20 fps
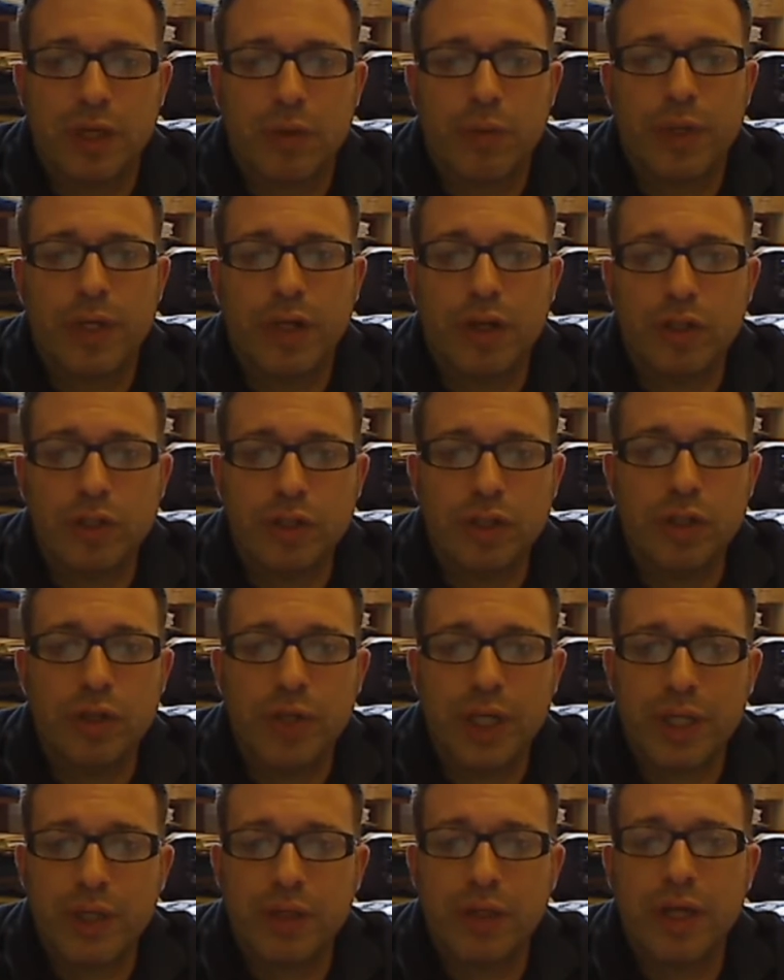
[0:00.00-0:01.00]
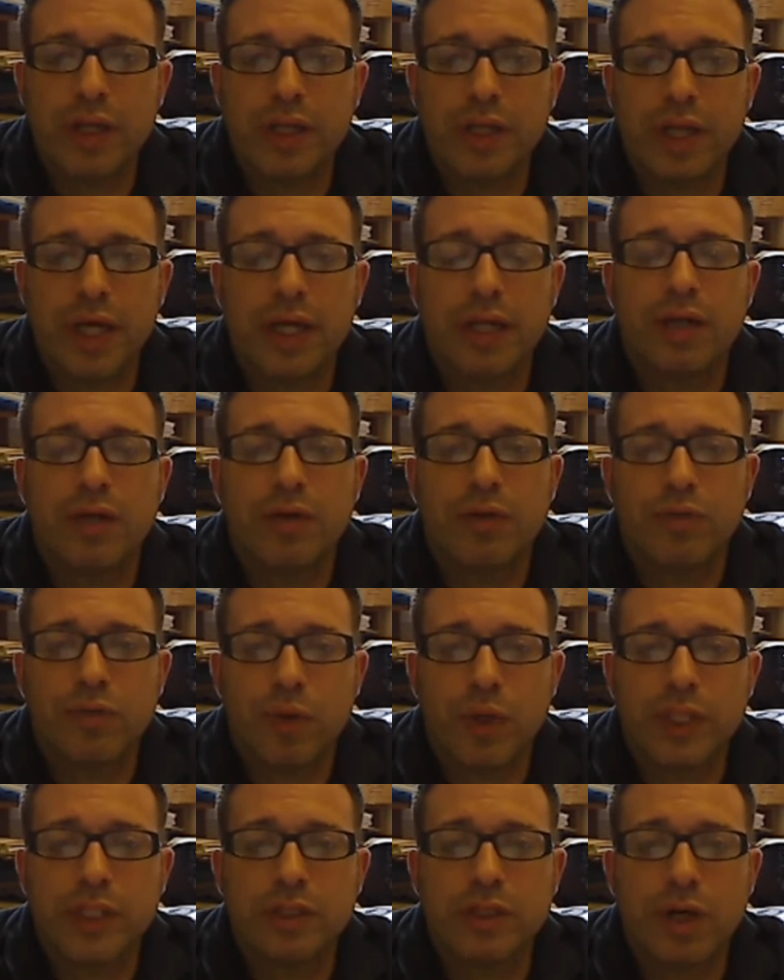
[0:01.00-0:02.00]
We can also note that
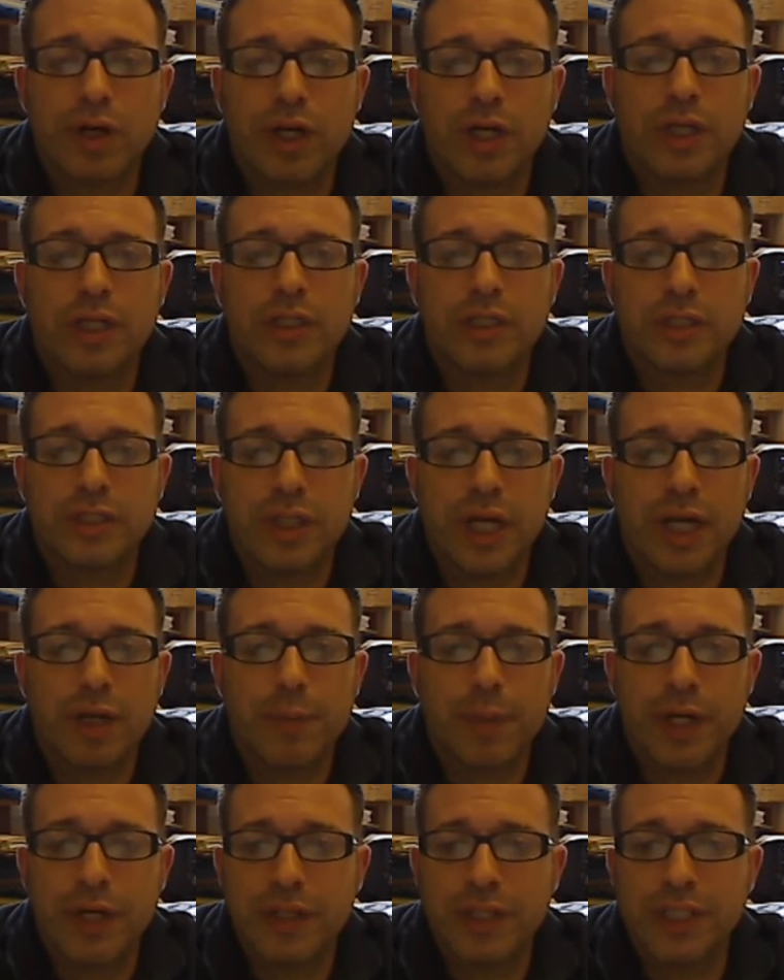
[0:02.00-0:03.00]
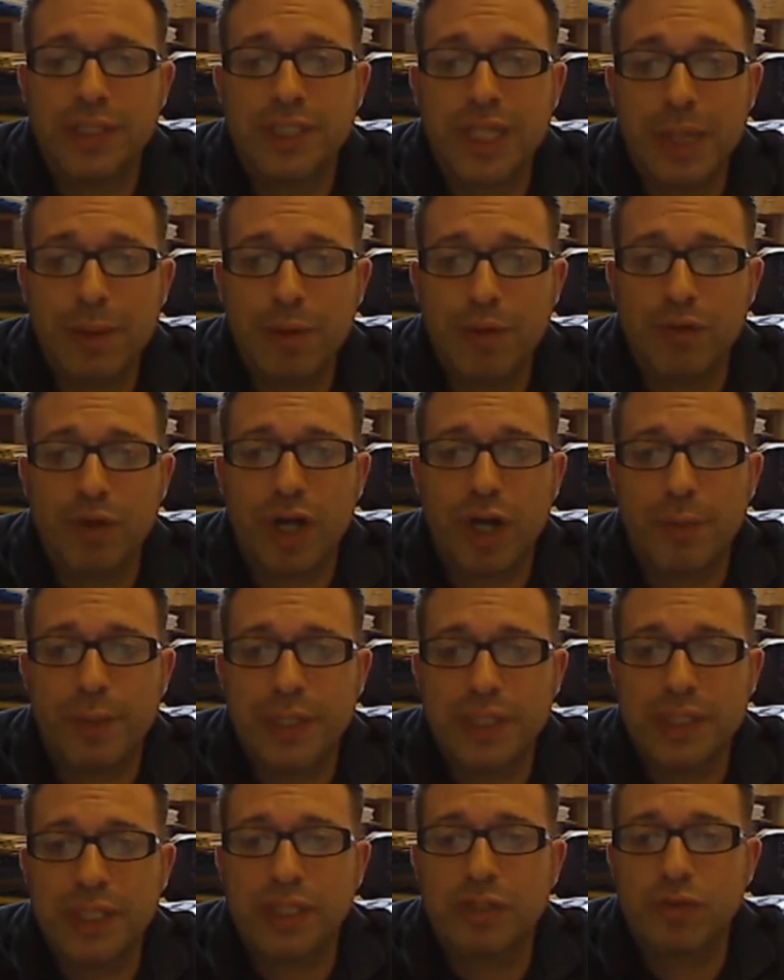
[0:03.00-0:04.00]
voiced R does not appear in the same
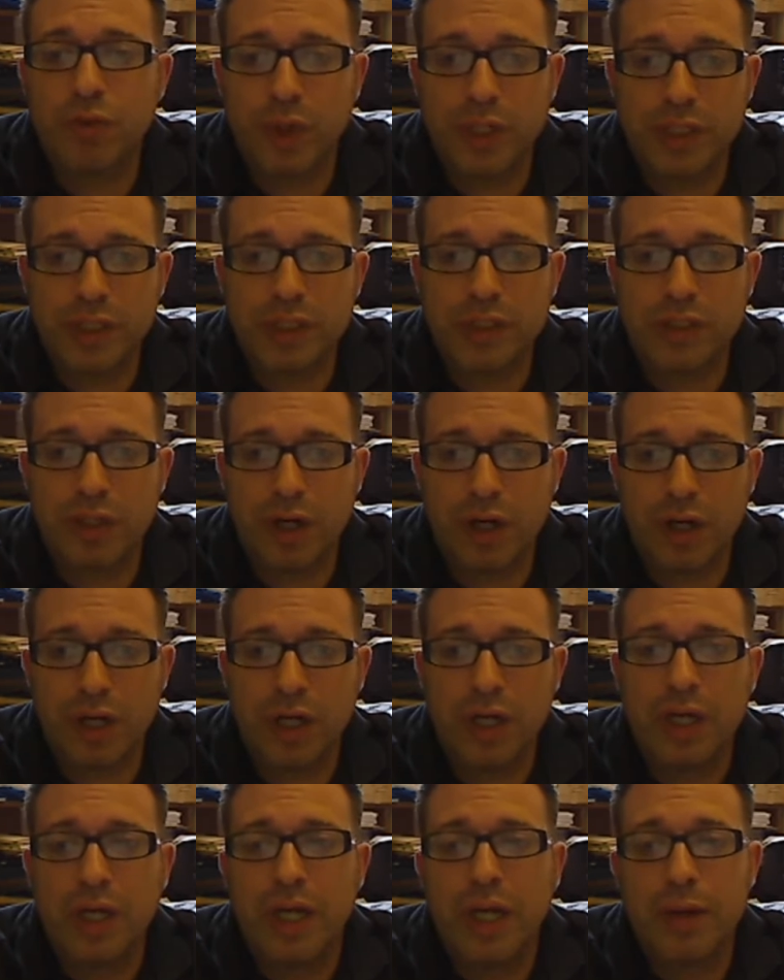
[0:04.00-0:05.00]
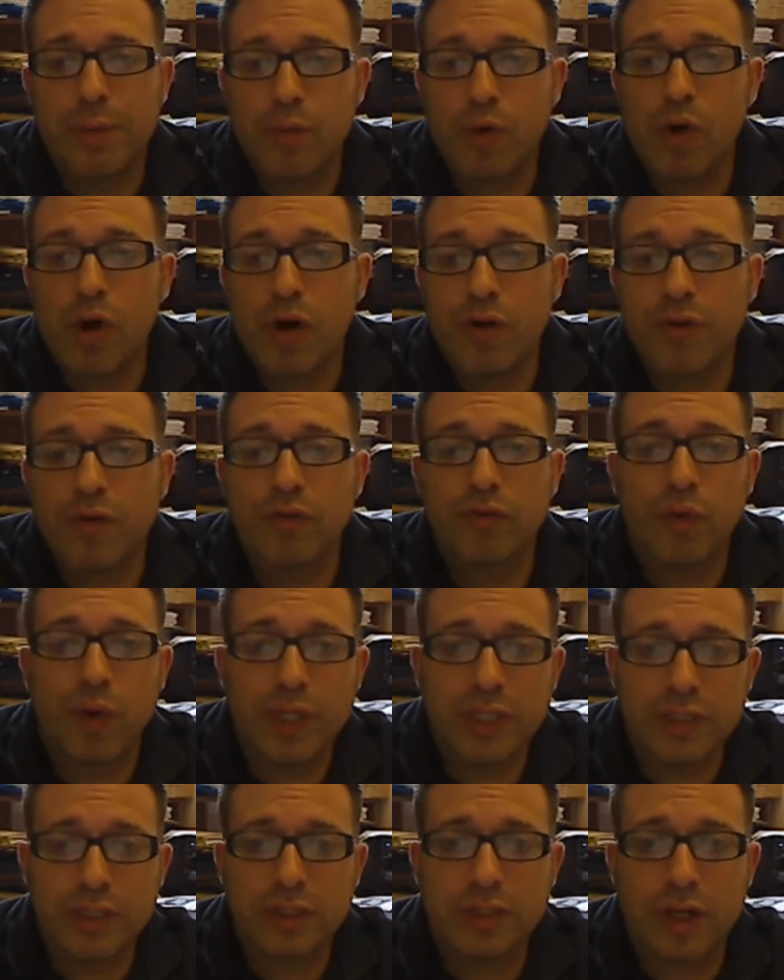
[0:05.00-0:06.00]
environments as voiceless R, and moreover,
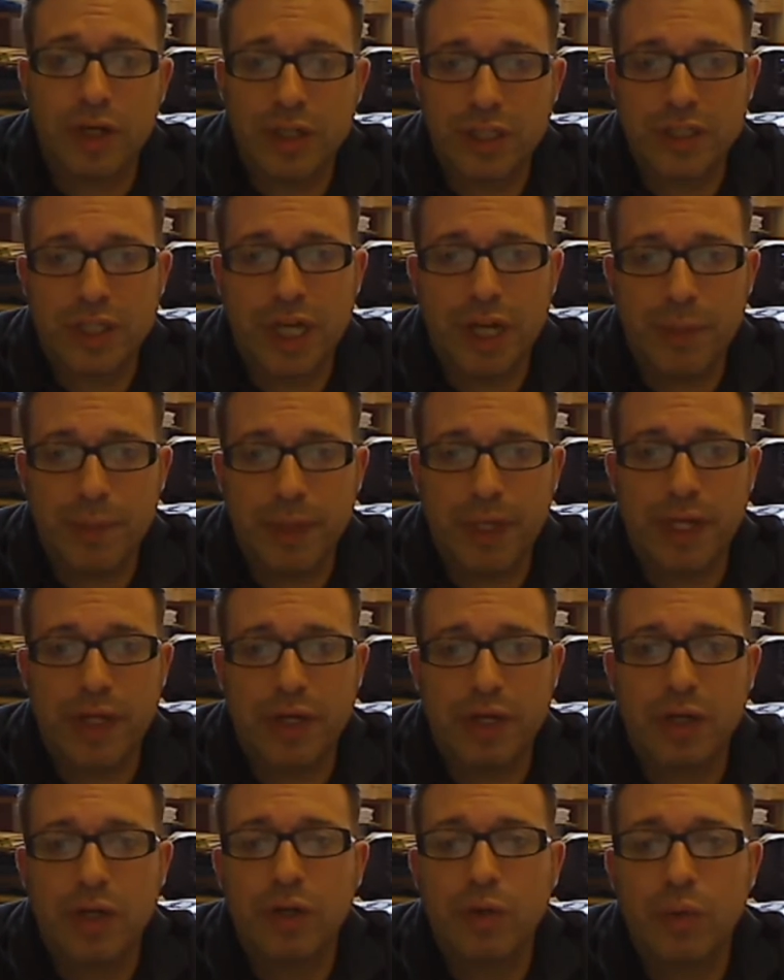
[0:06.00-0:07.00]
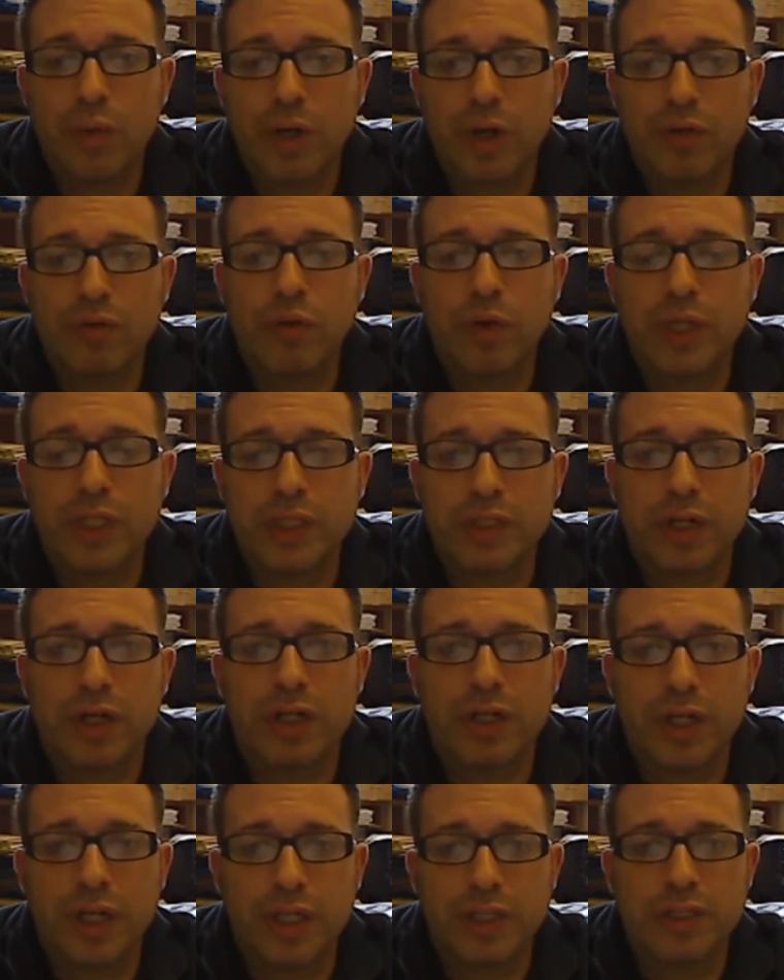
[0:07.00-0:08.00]
voiceless R does not appear where voiced
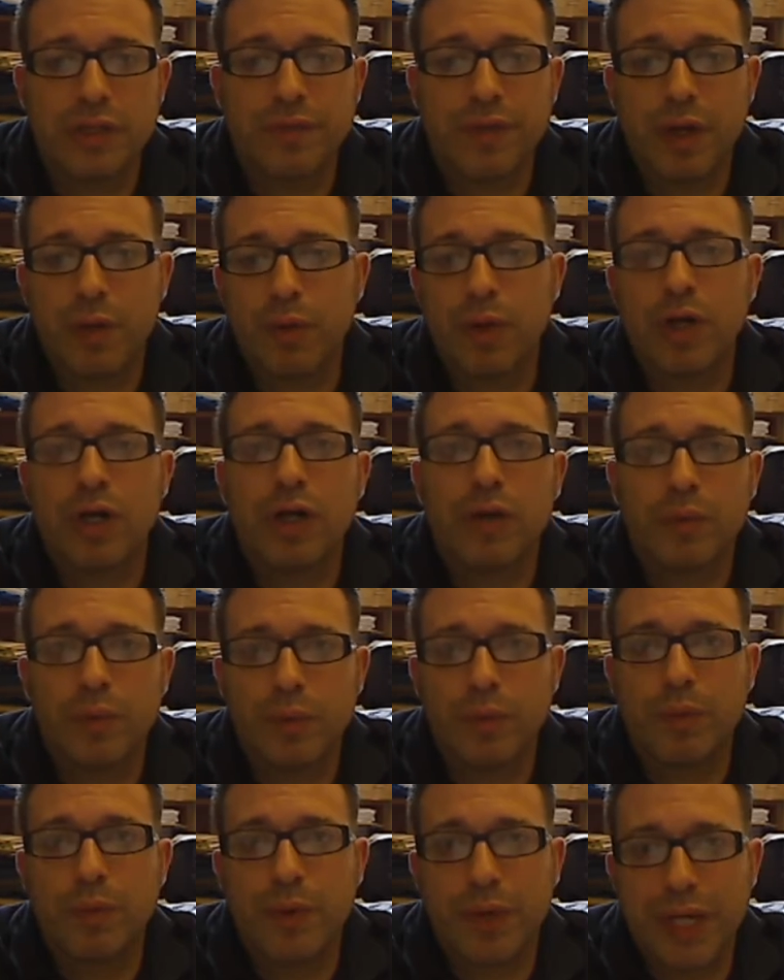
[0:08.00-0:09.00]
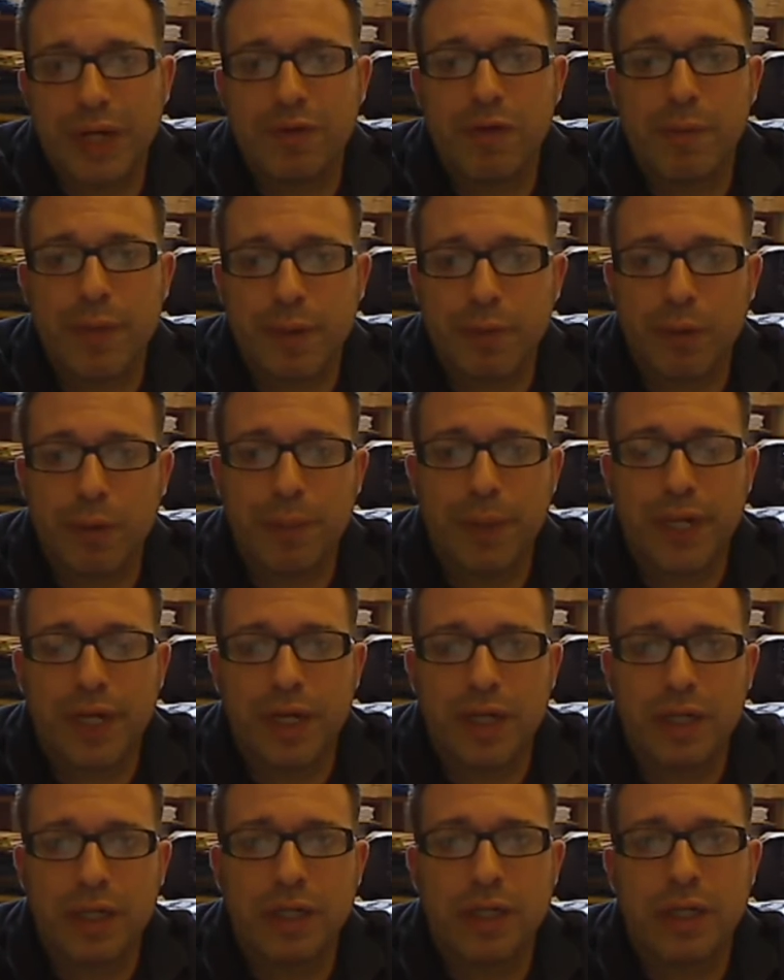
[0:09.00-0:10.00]
R does. If they were, we would have a minimal
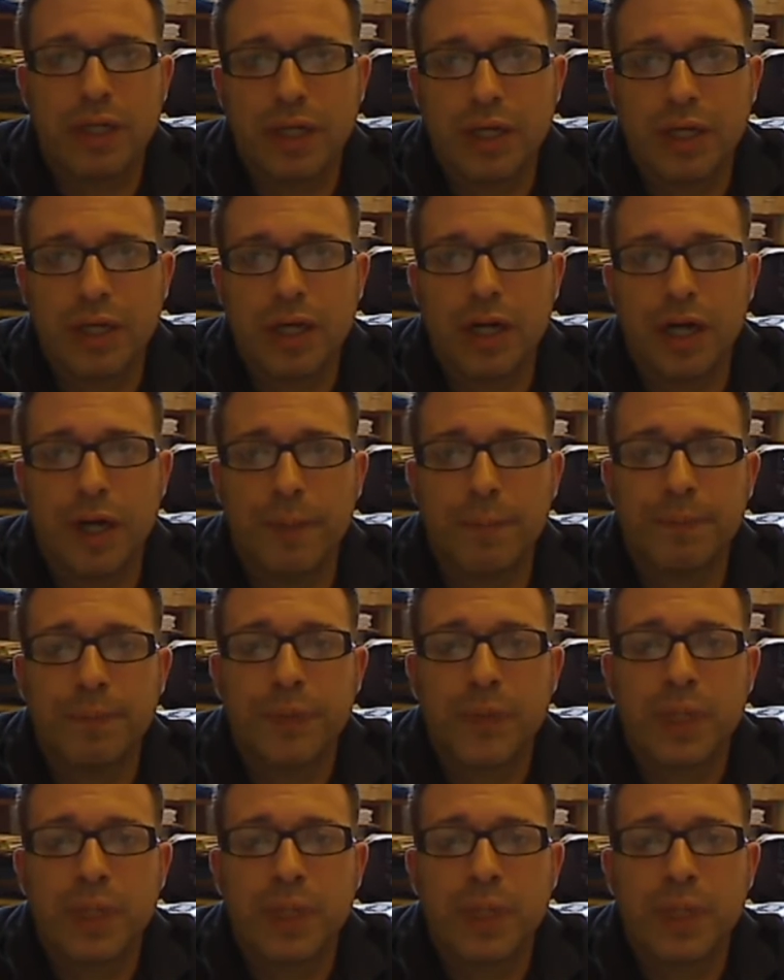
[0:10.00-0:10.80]
pair. In